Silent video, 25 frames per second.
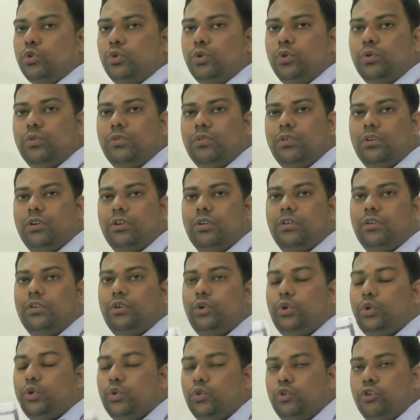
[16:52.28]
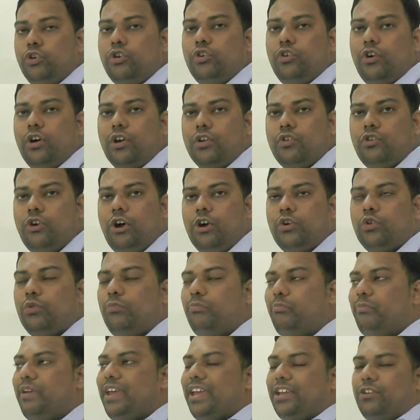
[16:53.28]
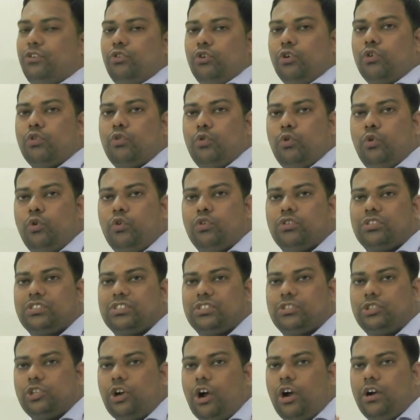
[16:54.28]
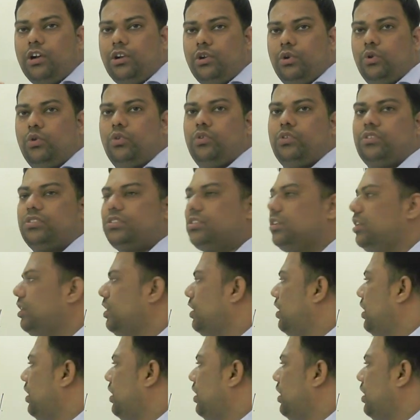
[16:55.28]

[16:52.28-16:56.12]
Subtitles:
to do your, you have to make your notes, short notes